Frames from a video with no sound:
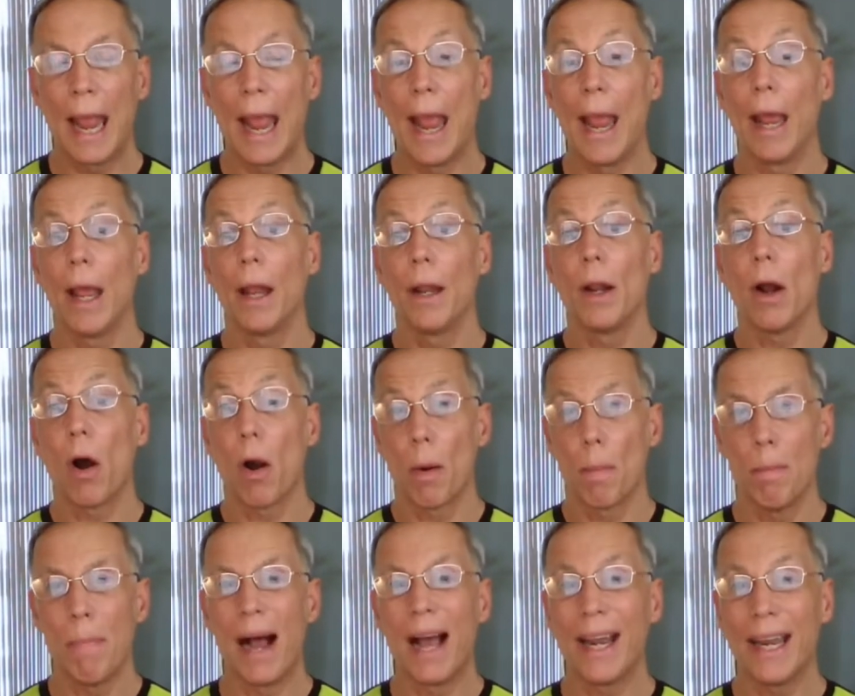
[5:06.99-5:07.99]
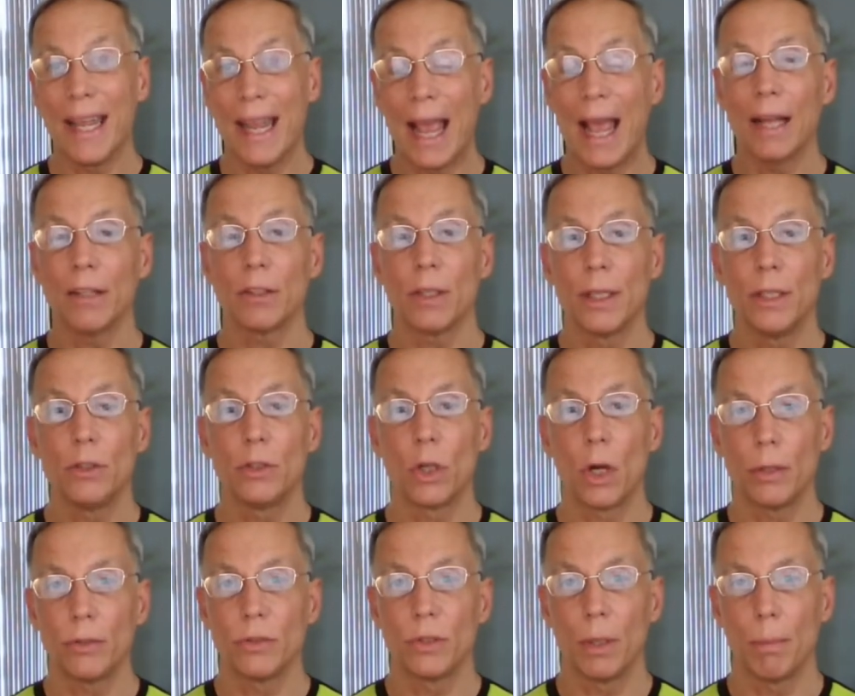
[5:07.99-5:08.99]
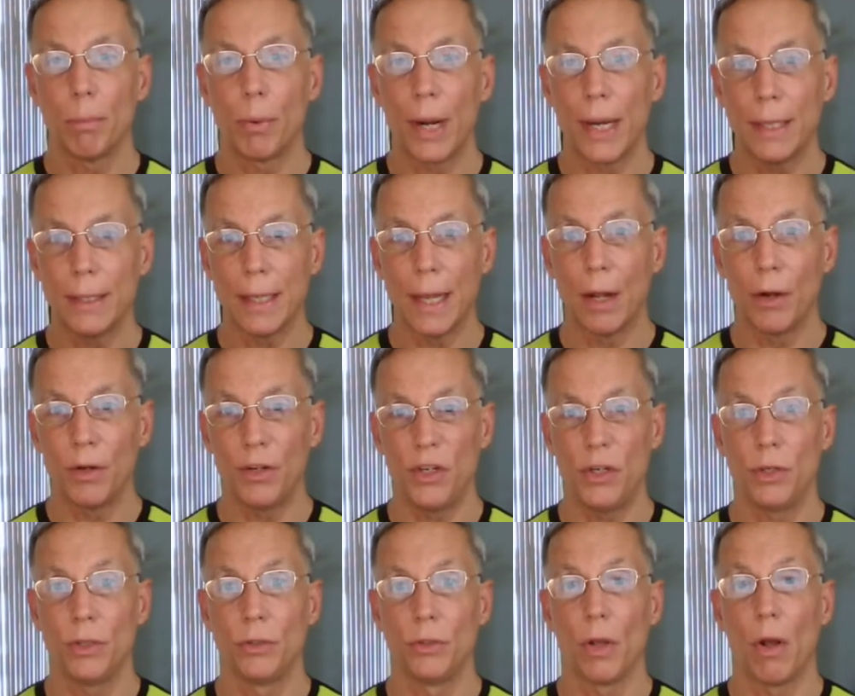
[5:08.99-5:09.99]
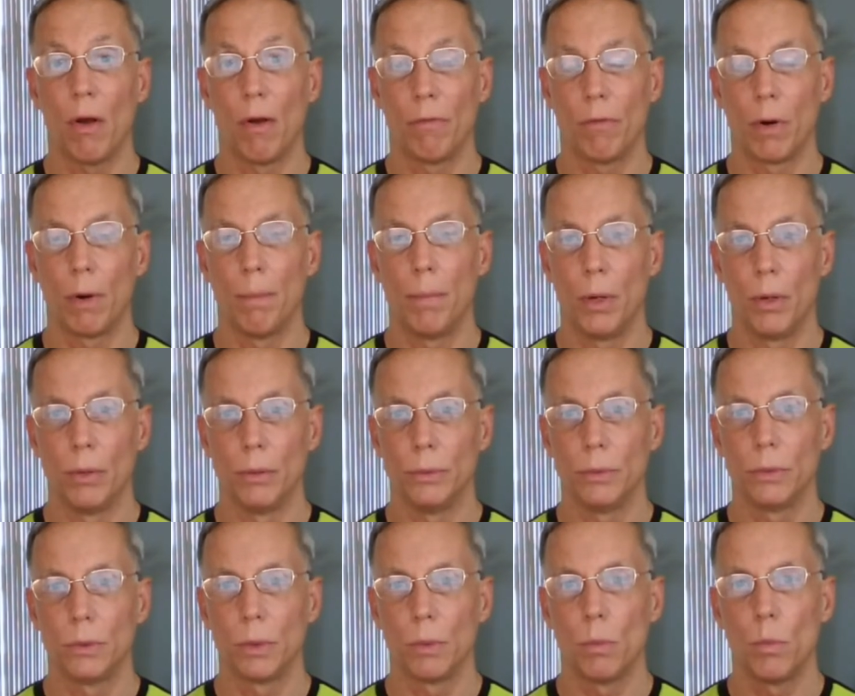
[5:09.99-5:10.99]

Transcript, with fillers: And our body actually starts to break down and dissolve our bones.